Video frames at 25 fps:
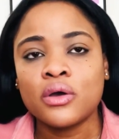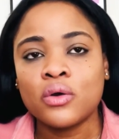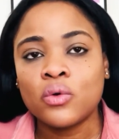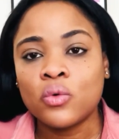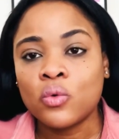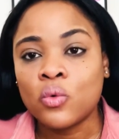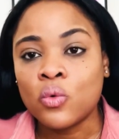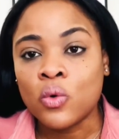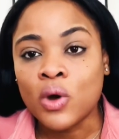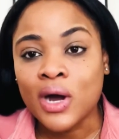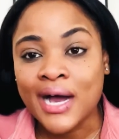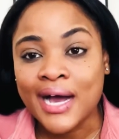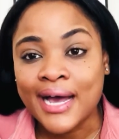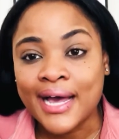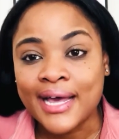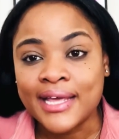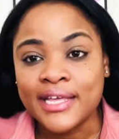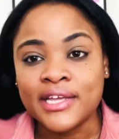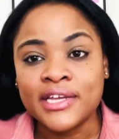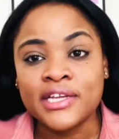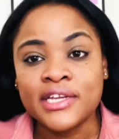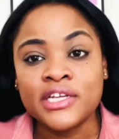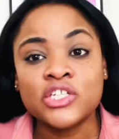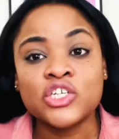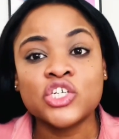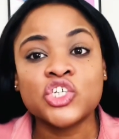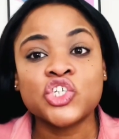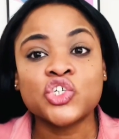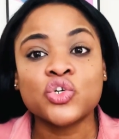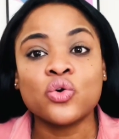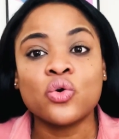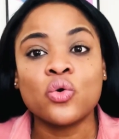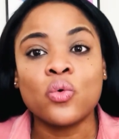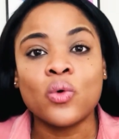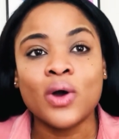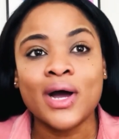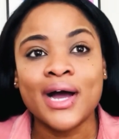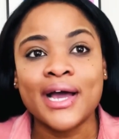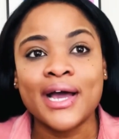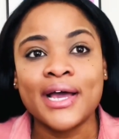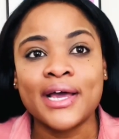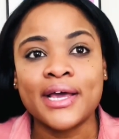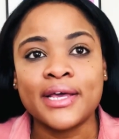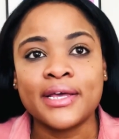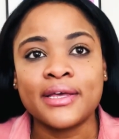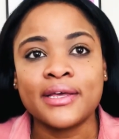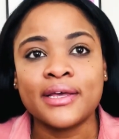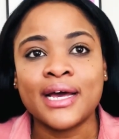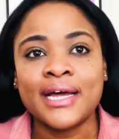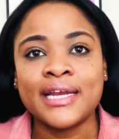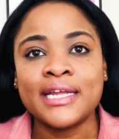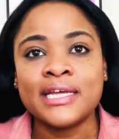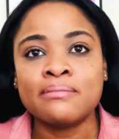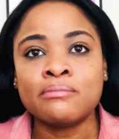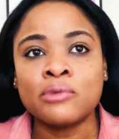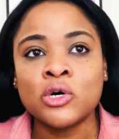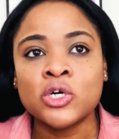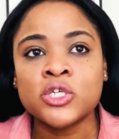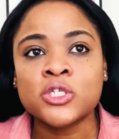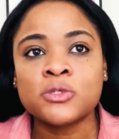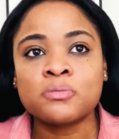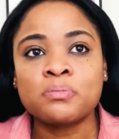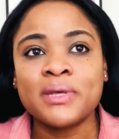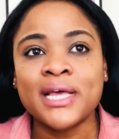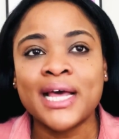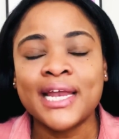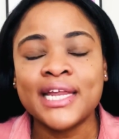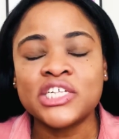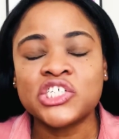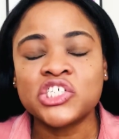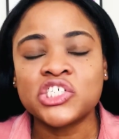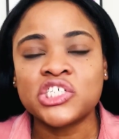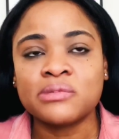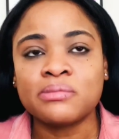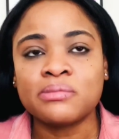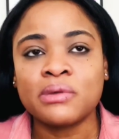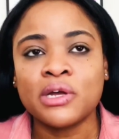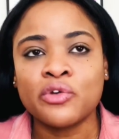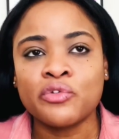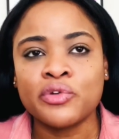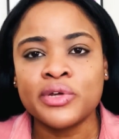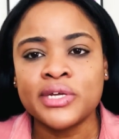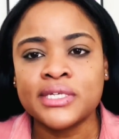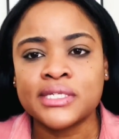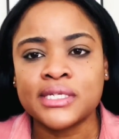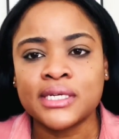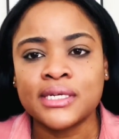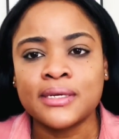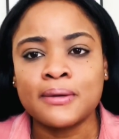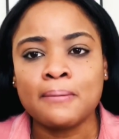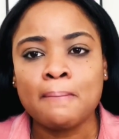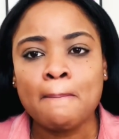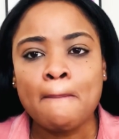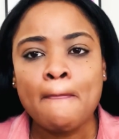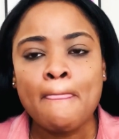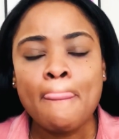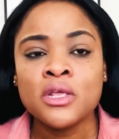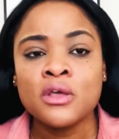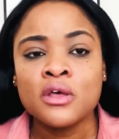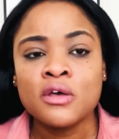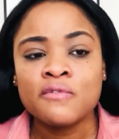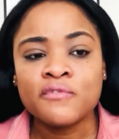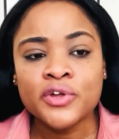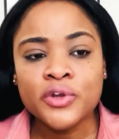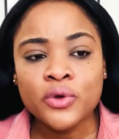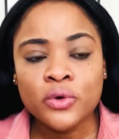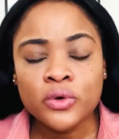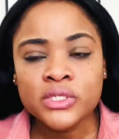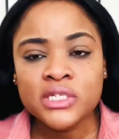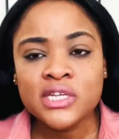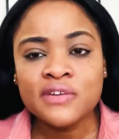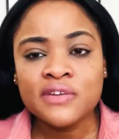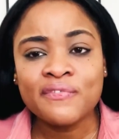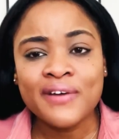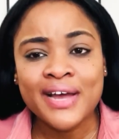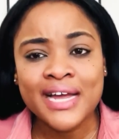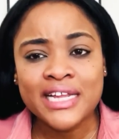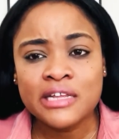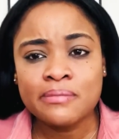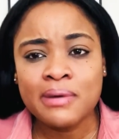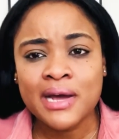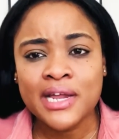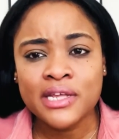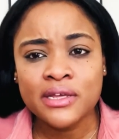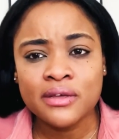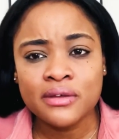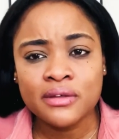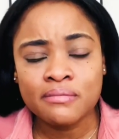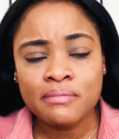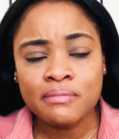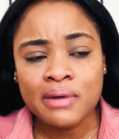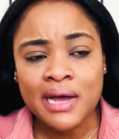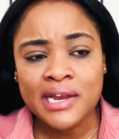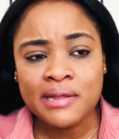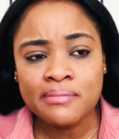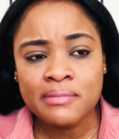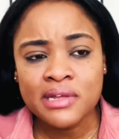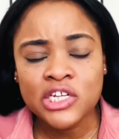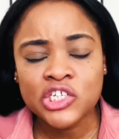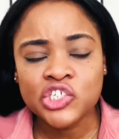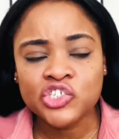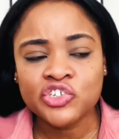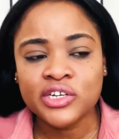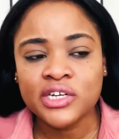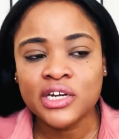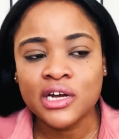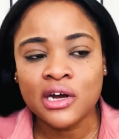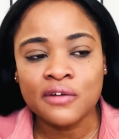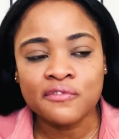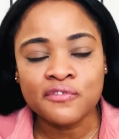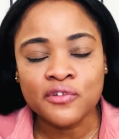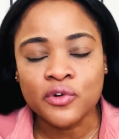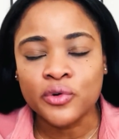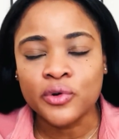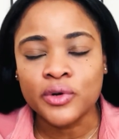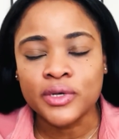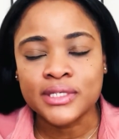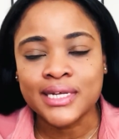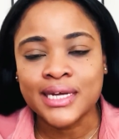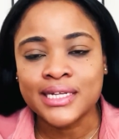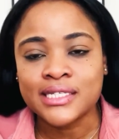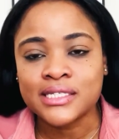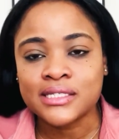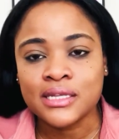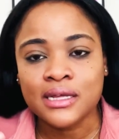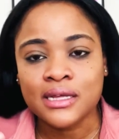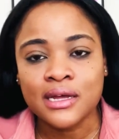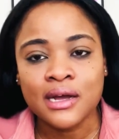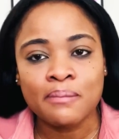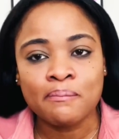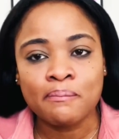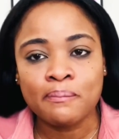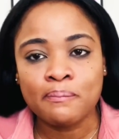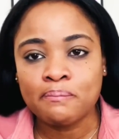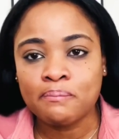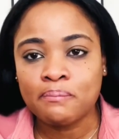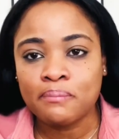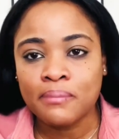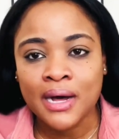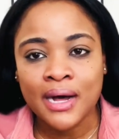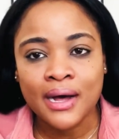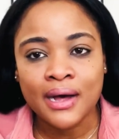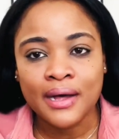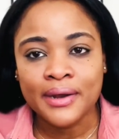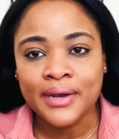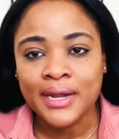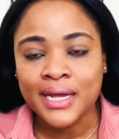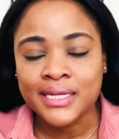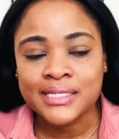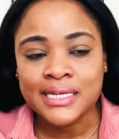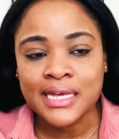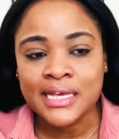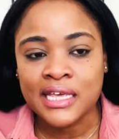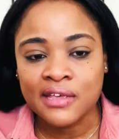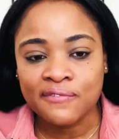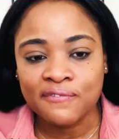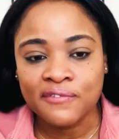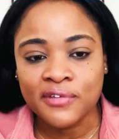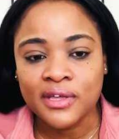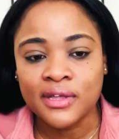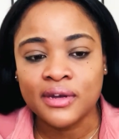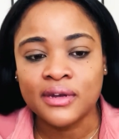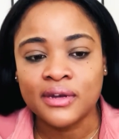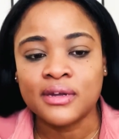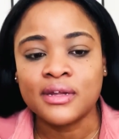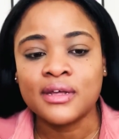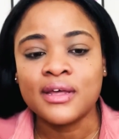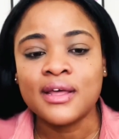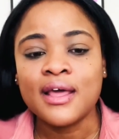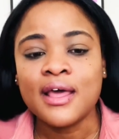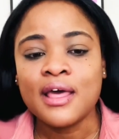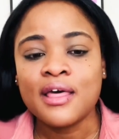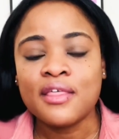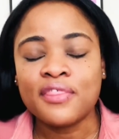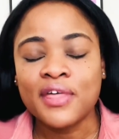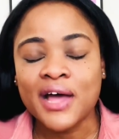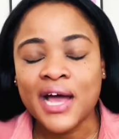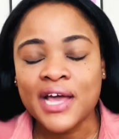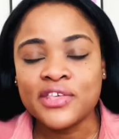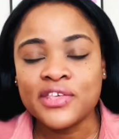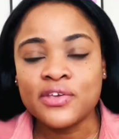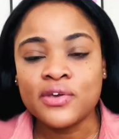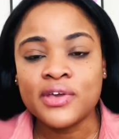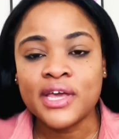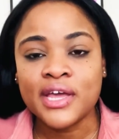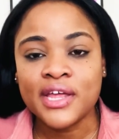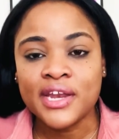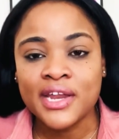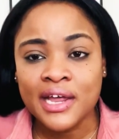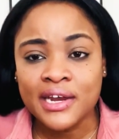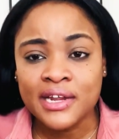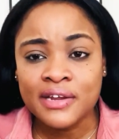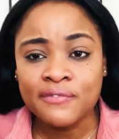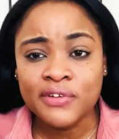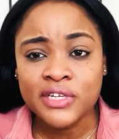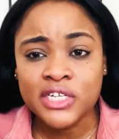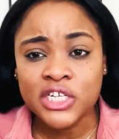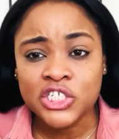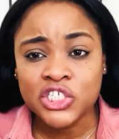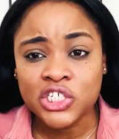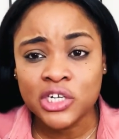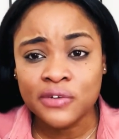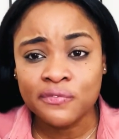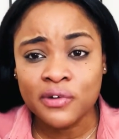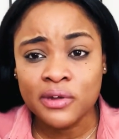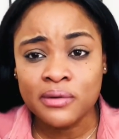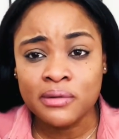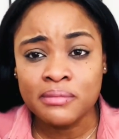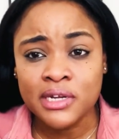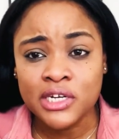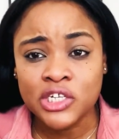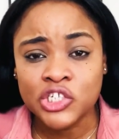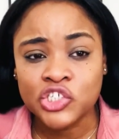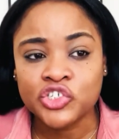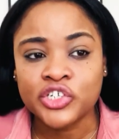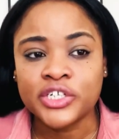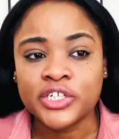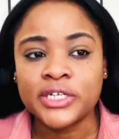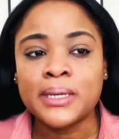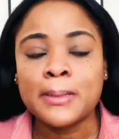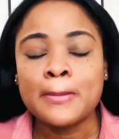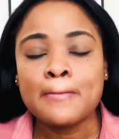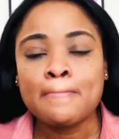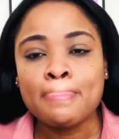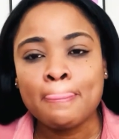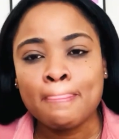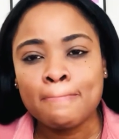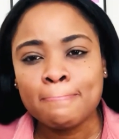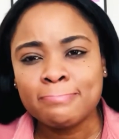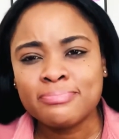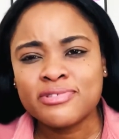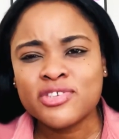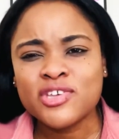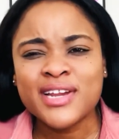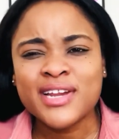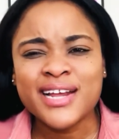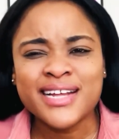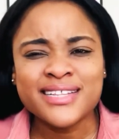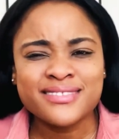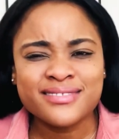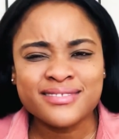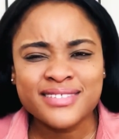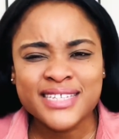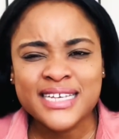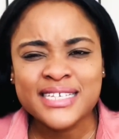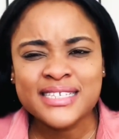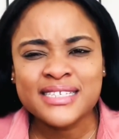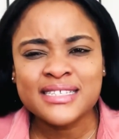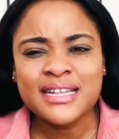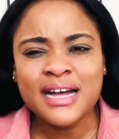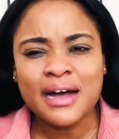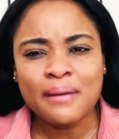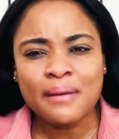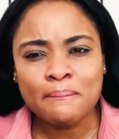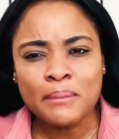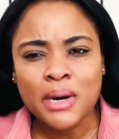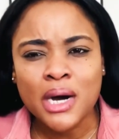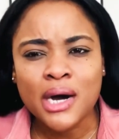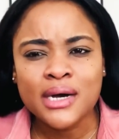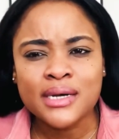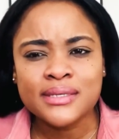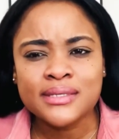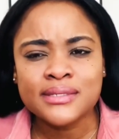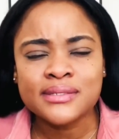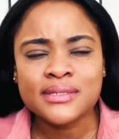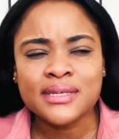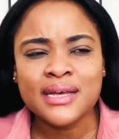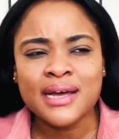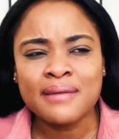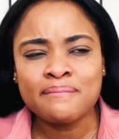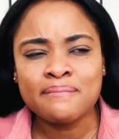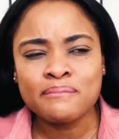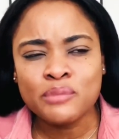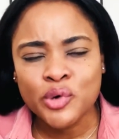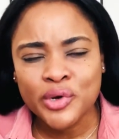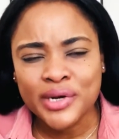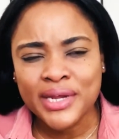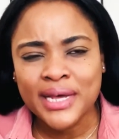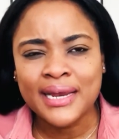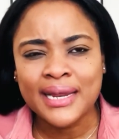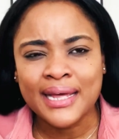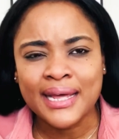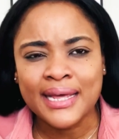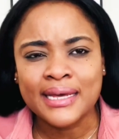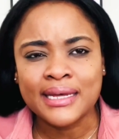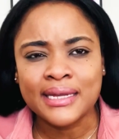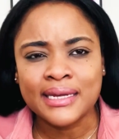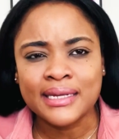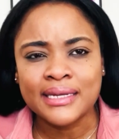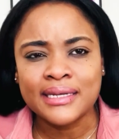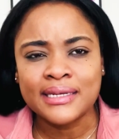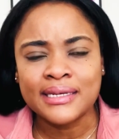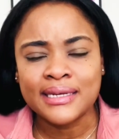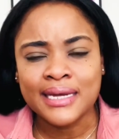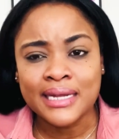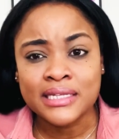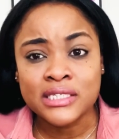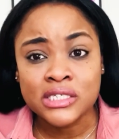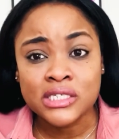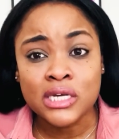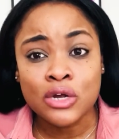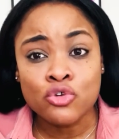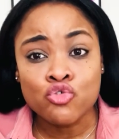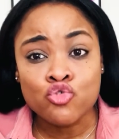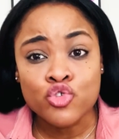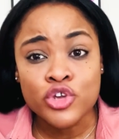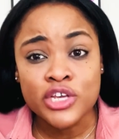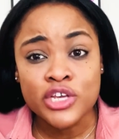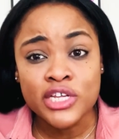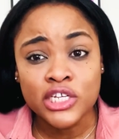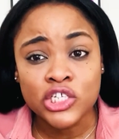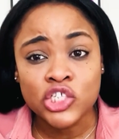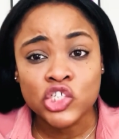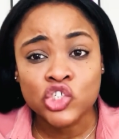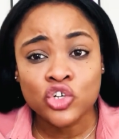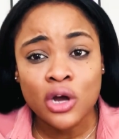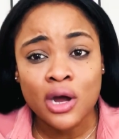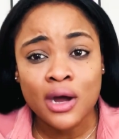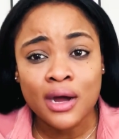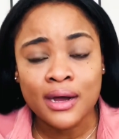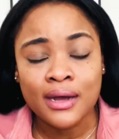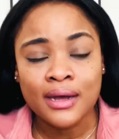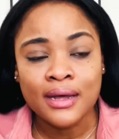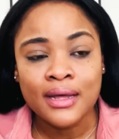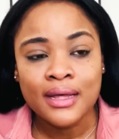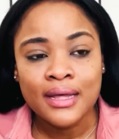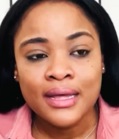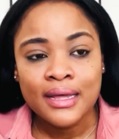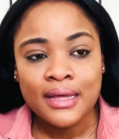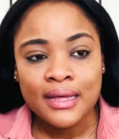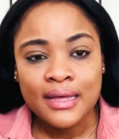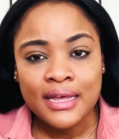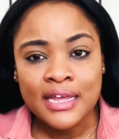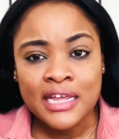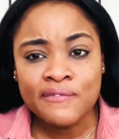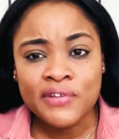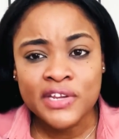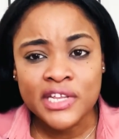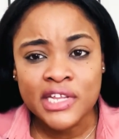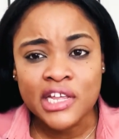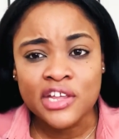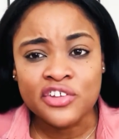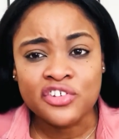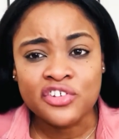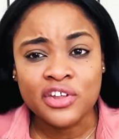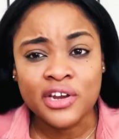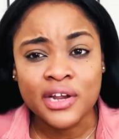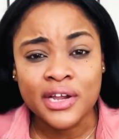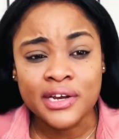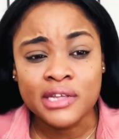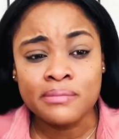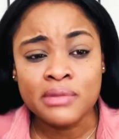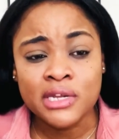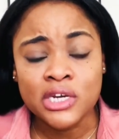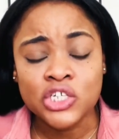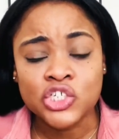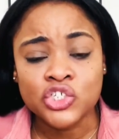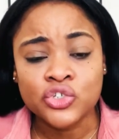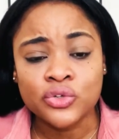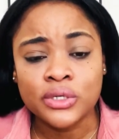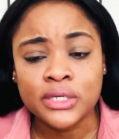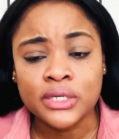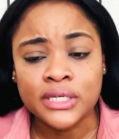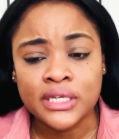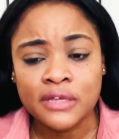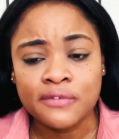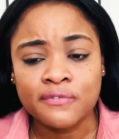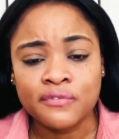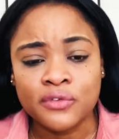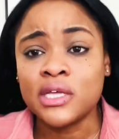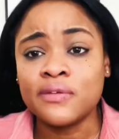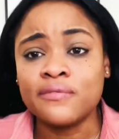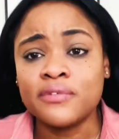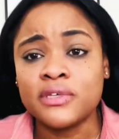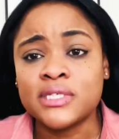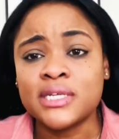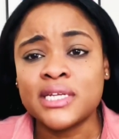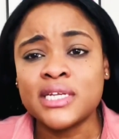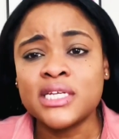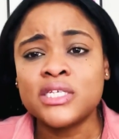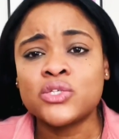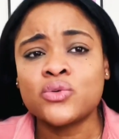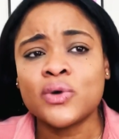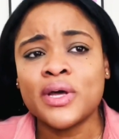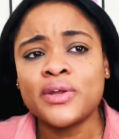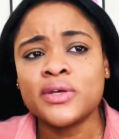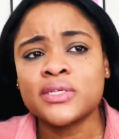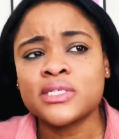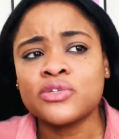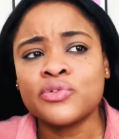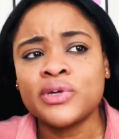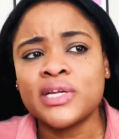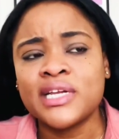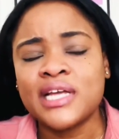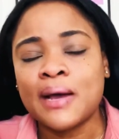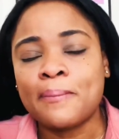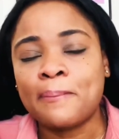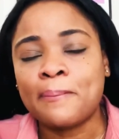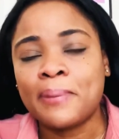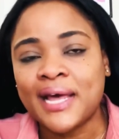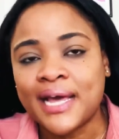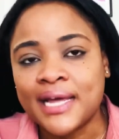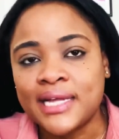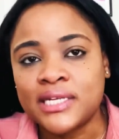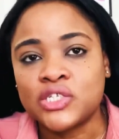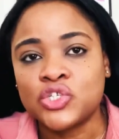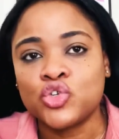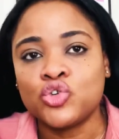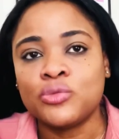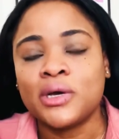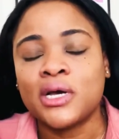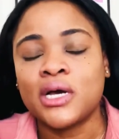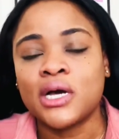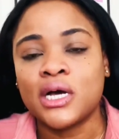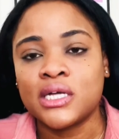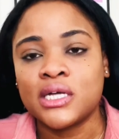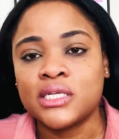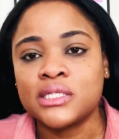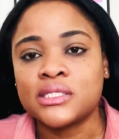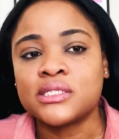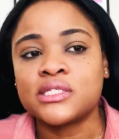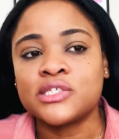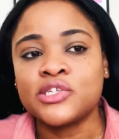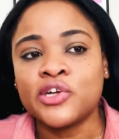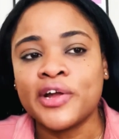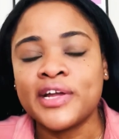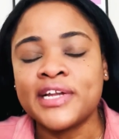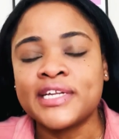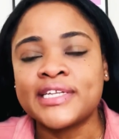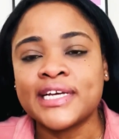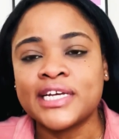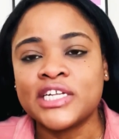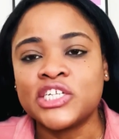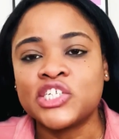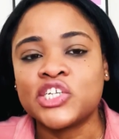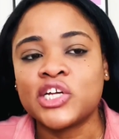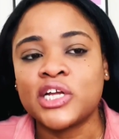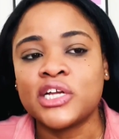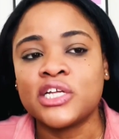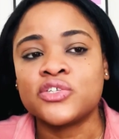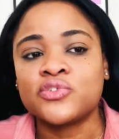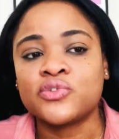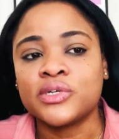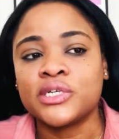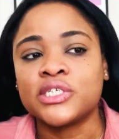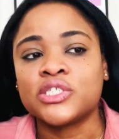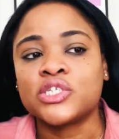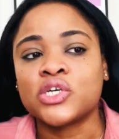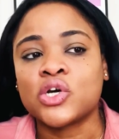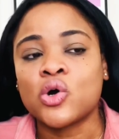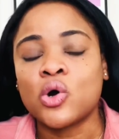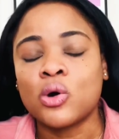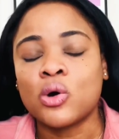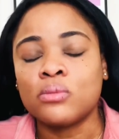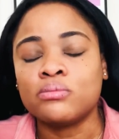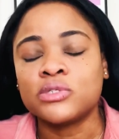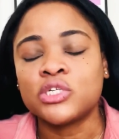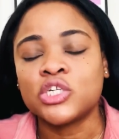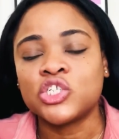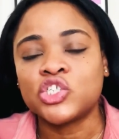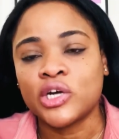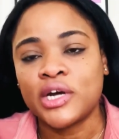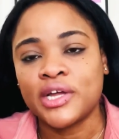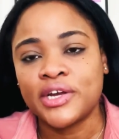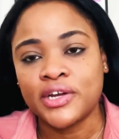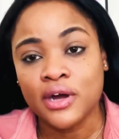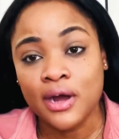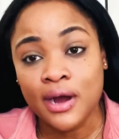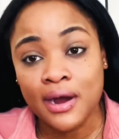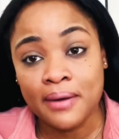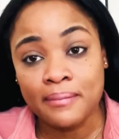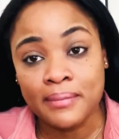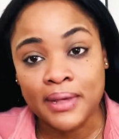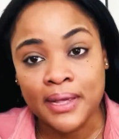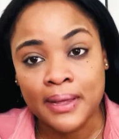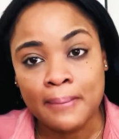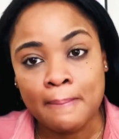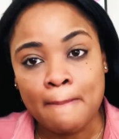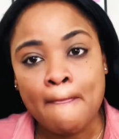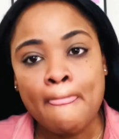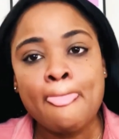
Why? You need to show why, and it must be a legitimate reason. For those invited by the military, of course, that's a given that you get that invitation from the military. So that ticks that box, and more than likely, that's a really strong invitation that the military will give you. So this one doesn't really apply to you because your intention is really to come to join the army.